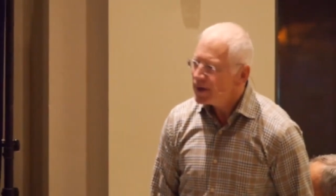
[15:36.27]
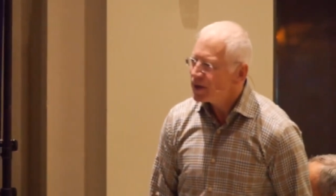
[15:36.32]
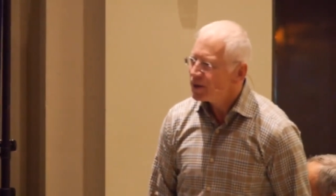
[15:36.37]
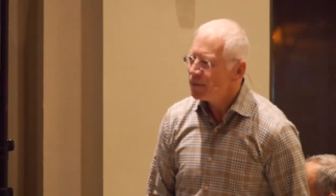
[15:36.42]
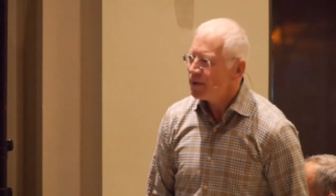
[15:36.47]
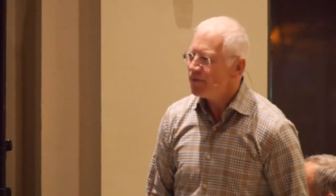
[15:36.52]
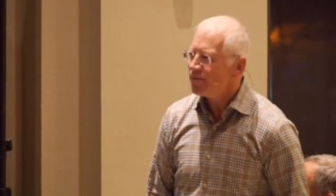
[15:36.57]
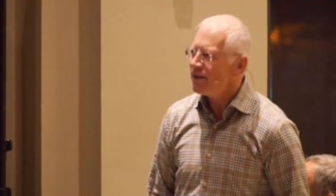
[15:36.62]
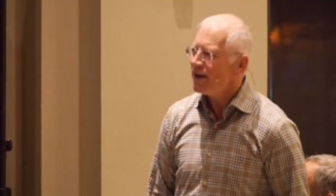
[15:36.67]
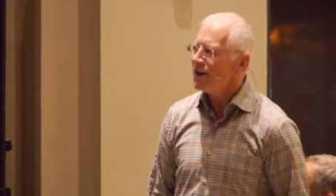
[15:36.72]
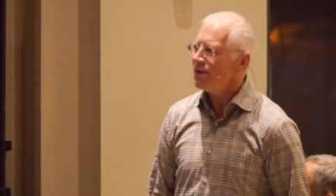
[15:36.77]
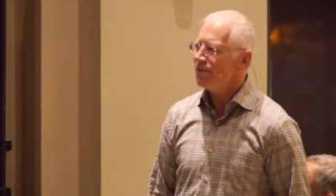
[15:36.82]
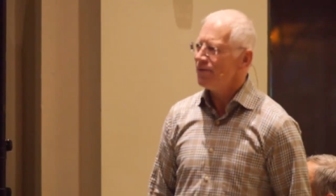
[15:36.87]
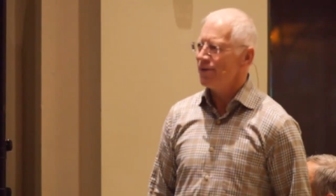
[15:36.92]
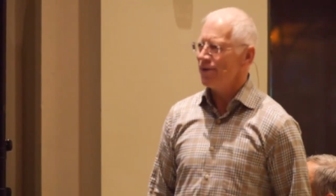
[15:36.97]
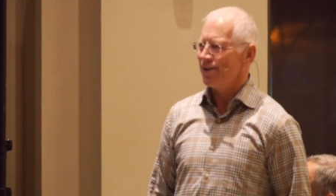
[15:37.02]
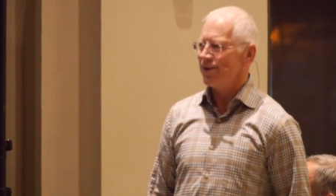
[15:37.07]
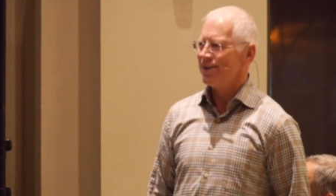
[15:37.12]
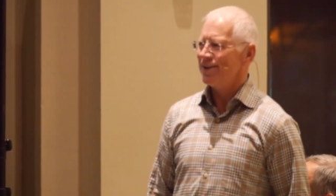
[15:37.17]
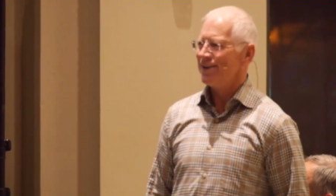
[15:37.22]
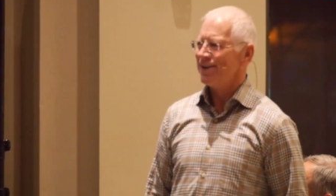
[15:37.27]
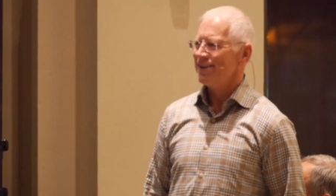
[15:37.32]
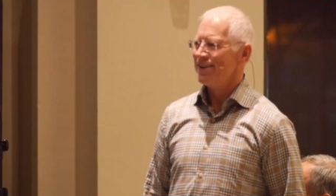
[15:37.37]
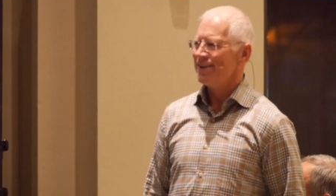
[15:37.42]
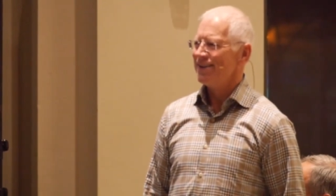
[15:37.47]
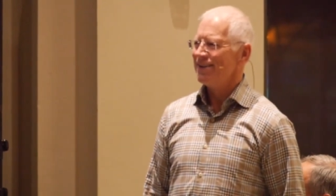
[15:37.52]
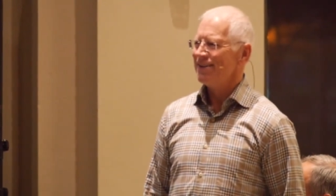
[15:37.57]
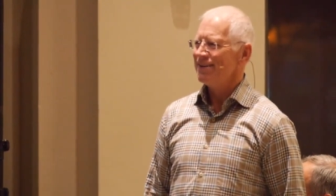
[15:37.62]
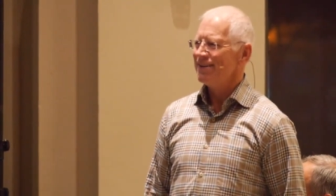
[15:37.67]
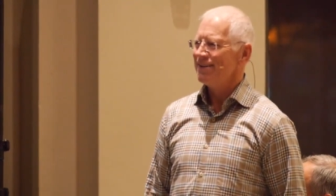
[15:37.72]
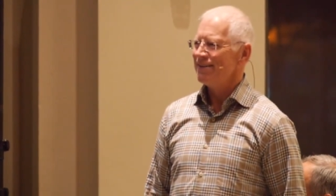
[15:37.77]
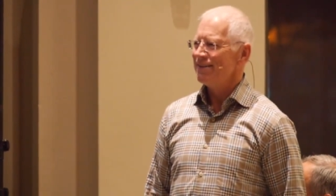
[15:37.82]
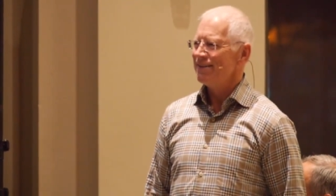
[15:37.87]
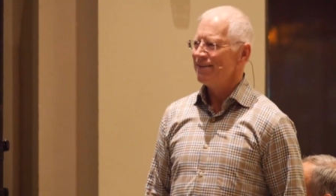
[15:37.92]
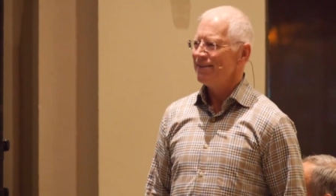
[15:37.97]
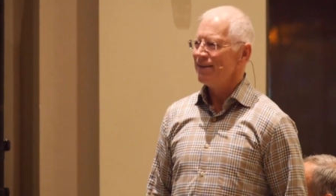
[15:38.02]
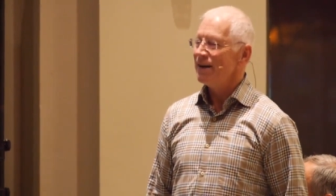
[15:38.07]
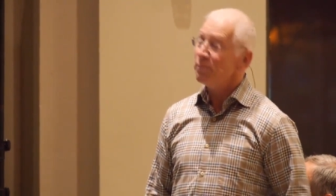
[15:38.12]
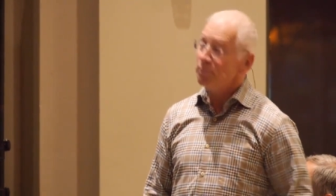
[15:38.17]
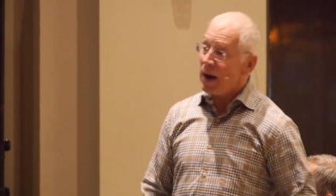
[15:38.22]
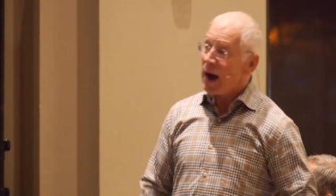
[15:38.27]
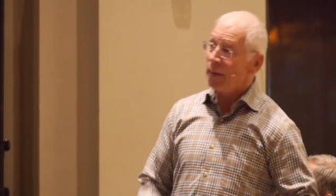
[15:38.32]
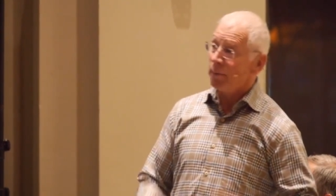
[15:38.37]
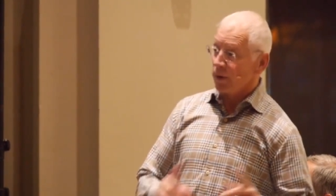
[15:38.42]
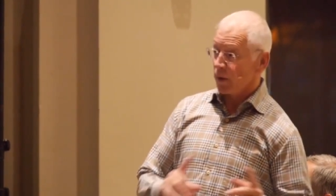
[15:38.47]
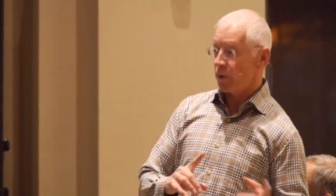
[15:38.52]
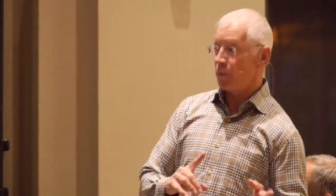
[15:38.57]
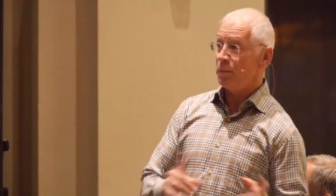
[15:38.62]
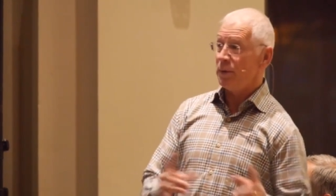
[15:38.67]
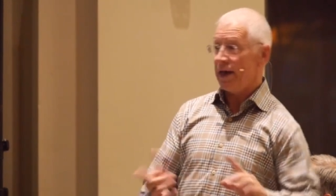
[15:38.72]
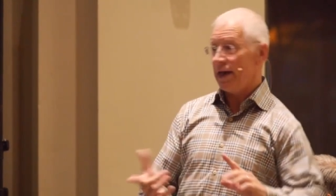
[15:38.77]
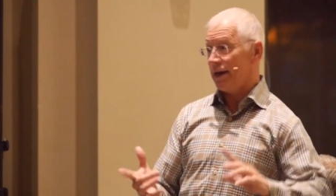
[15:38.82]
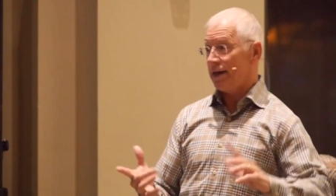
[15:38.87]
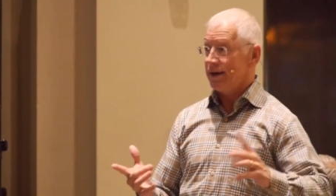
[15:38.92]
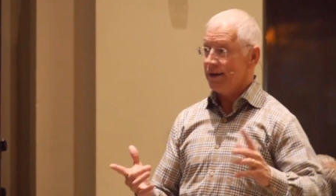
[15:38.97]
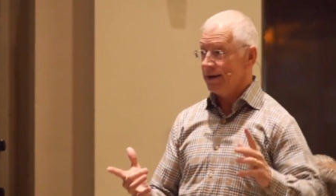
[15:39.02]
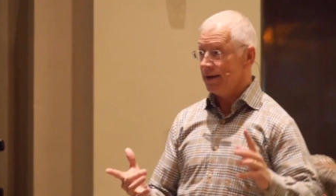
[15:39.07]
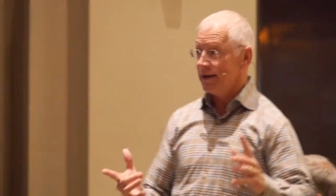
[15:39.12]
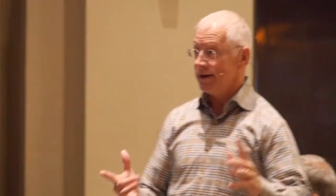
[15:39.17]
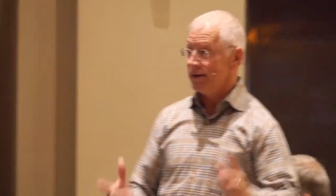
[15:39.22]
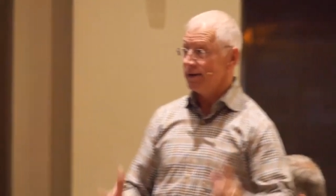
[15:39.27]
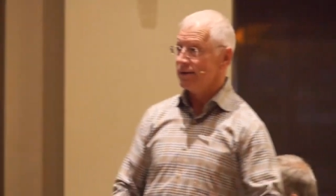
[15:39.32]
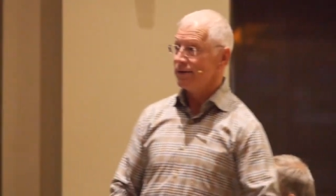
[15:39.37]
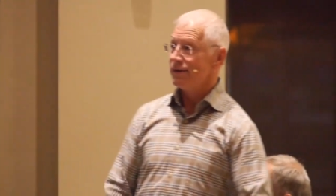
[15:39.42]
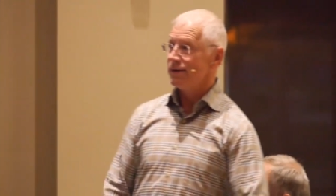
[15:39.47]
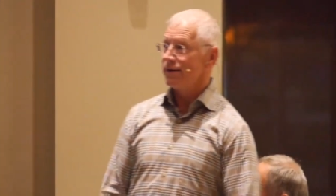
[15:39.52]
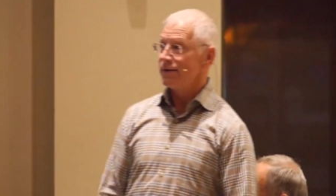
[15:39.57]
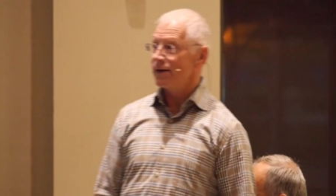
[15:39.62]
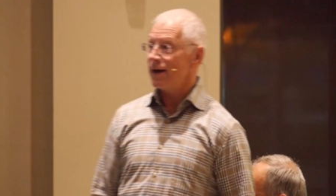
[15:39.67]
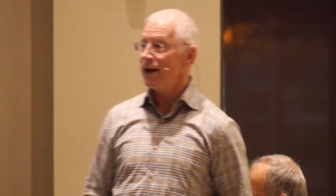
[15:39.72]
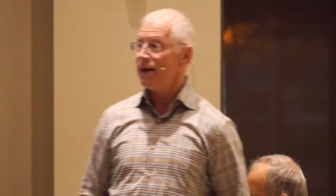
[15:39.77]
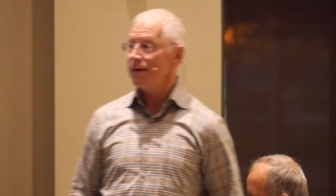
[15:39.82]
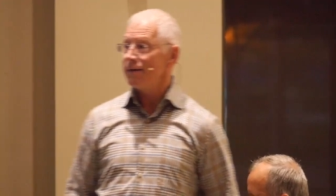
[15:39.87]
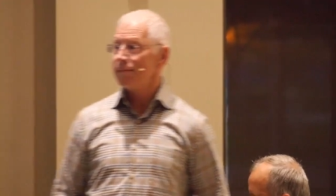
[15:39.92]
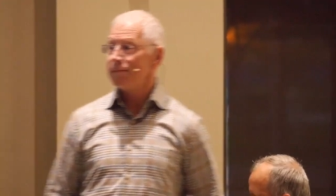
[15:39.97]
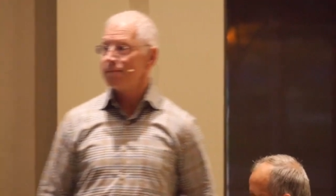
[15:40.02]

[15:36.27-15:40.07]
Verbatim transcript: means to be faithful in Bible speak, you know, okay?